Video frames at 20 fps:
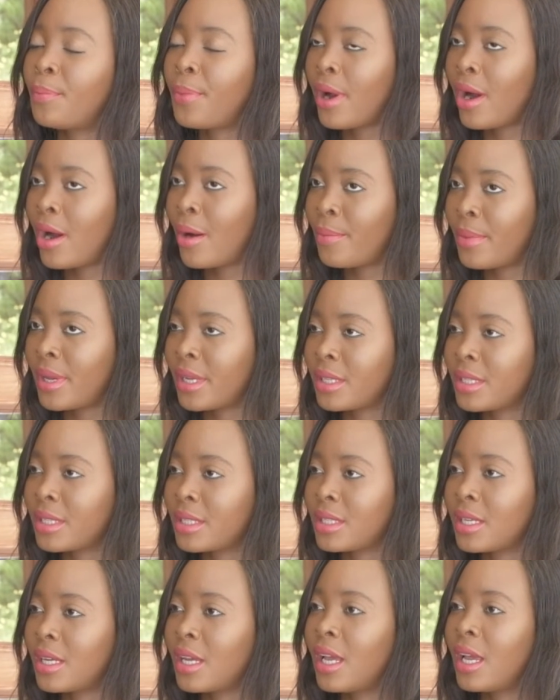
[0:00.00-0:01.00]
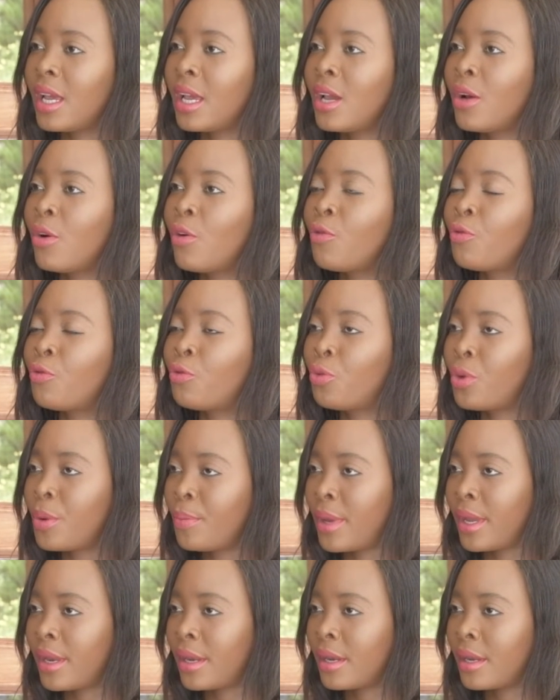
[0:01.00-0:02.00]
Empowerment of
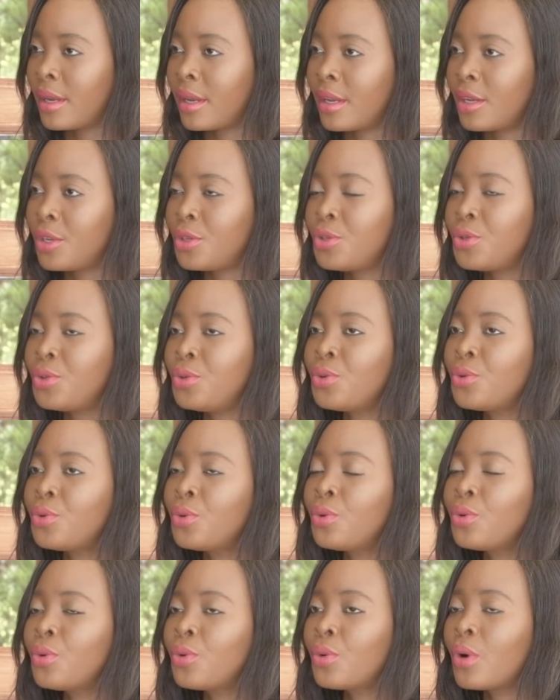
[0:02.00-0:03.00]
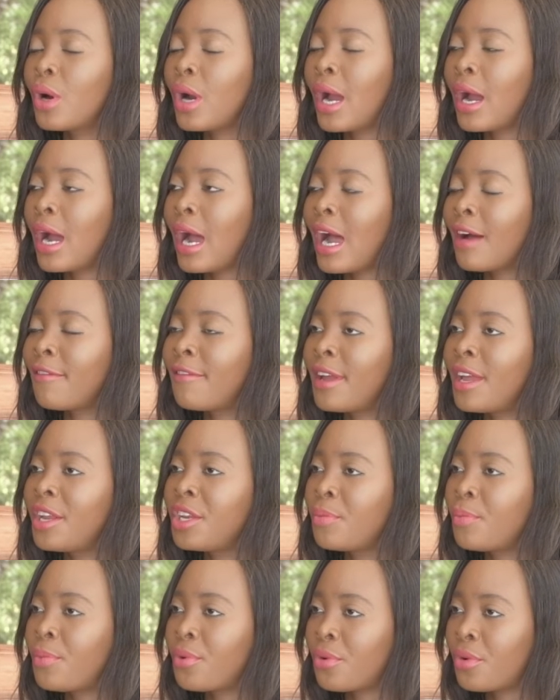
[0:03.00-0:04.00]
women. Do you have
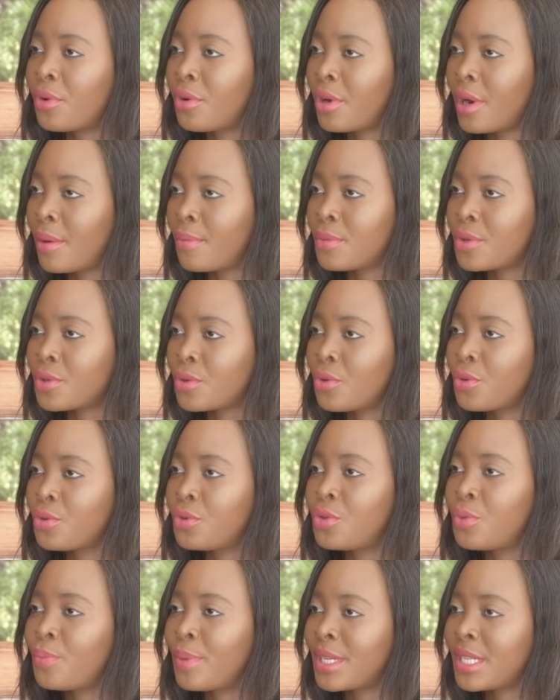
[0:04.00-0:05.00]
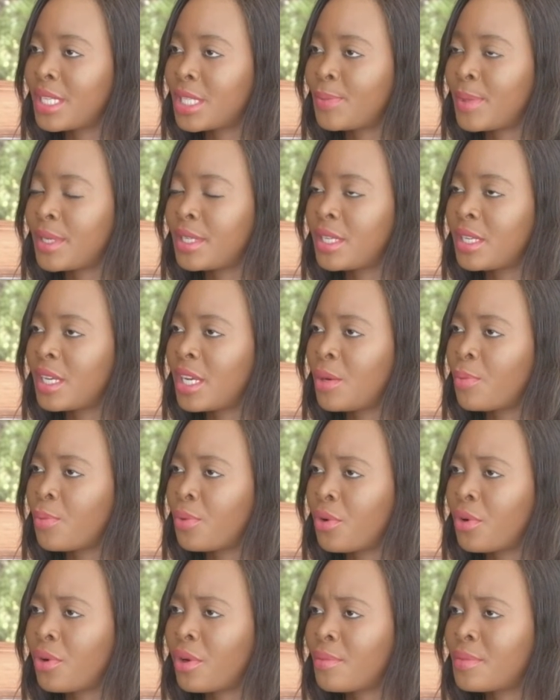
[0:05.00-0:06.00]
any programs, or do you participate in any
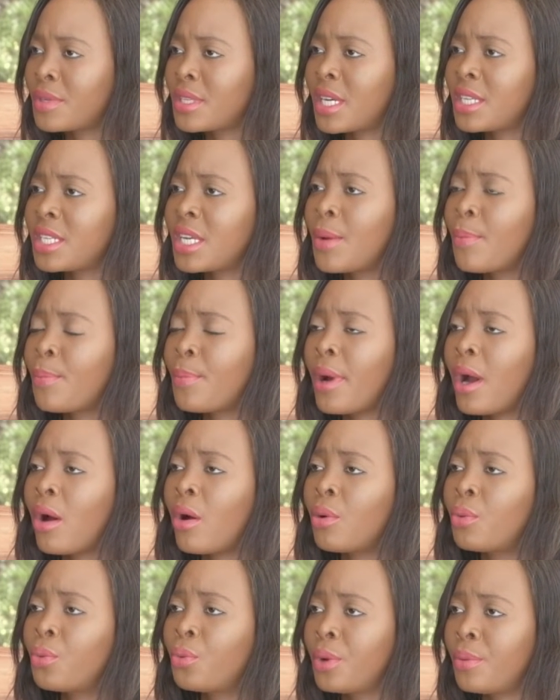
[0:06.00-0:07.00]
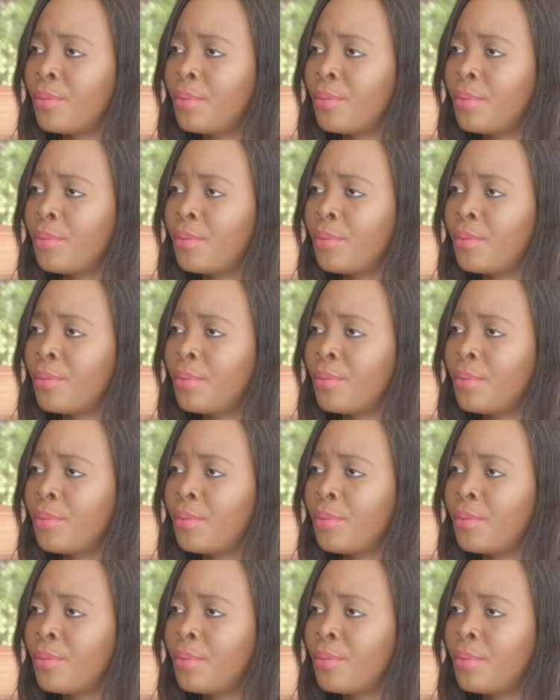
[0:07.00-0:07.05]
programs that empower